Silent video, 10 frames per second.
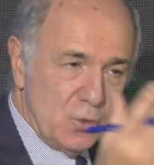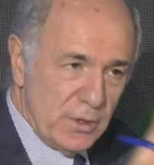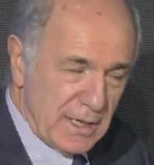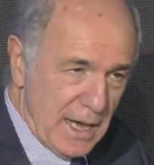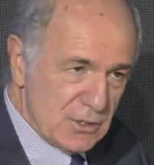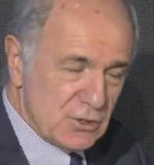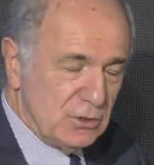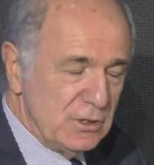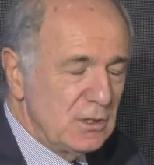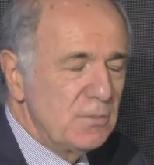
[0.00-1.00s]
We
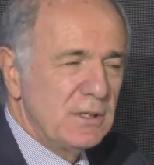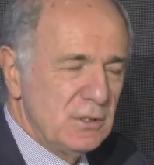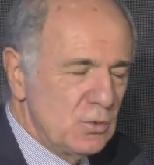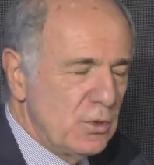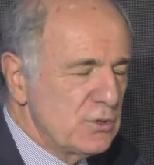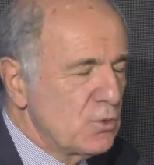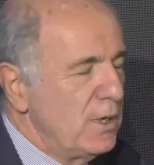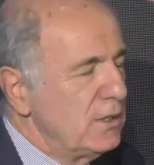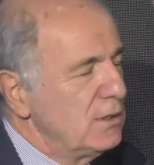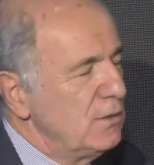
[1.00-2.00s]
canceled it, but it was
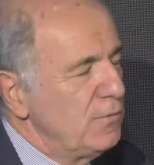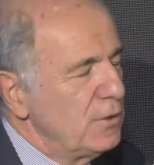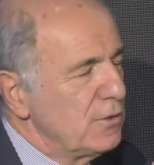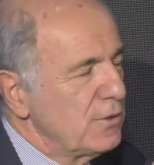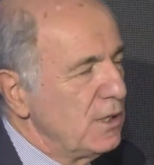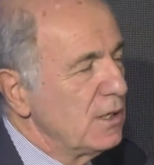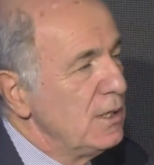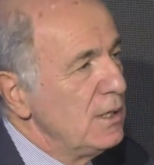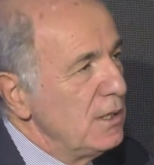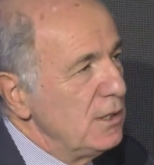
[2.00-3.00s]
quite a difficult thing.
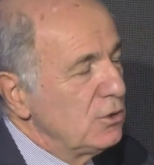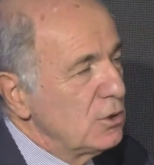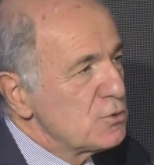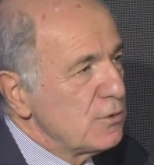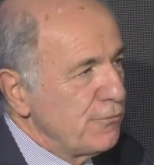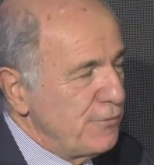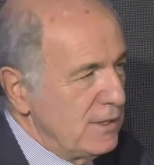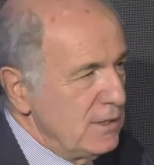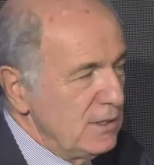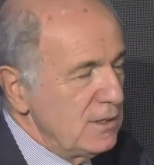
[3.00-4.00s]
In terms of
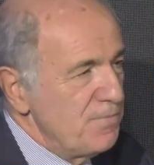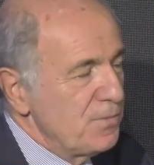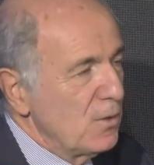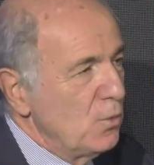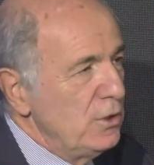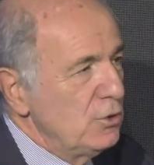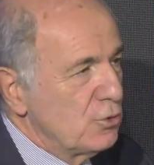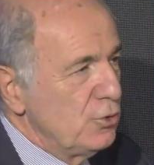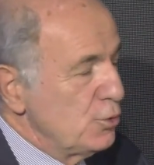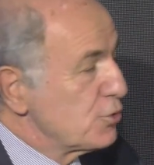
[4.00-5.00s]
funding, we
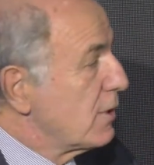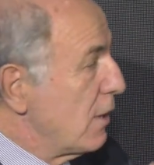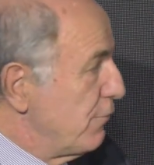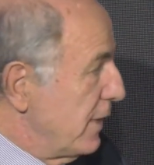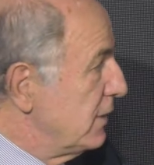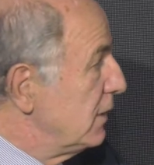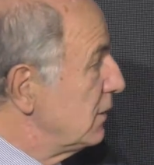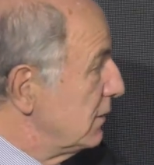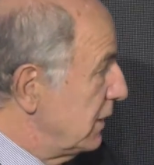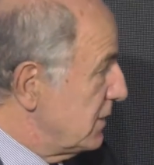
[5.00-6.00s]
introduced crowdfunding.
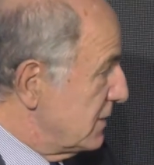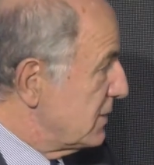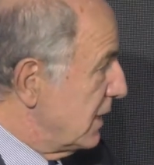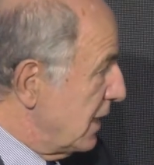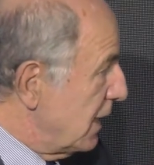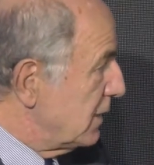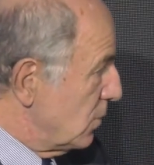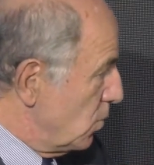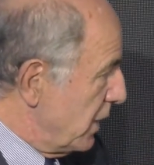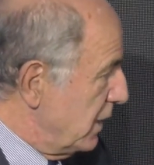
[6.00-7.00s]
That's another
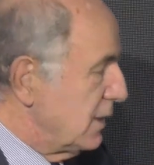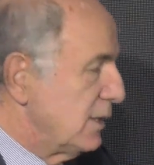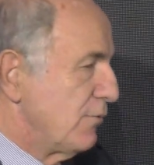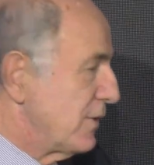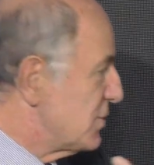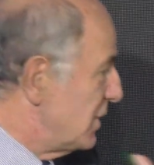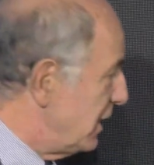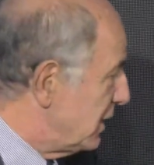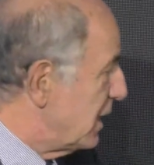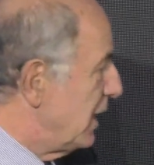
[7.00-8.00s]
way that
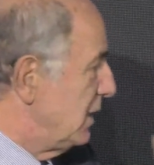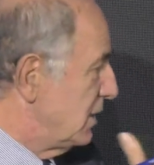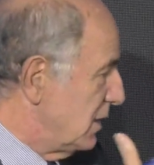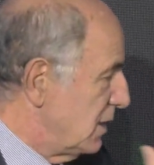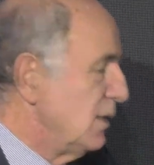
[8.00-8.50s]
facilitate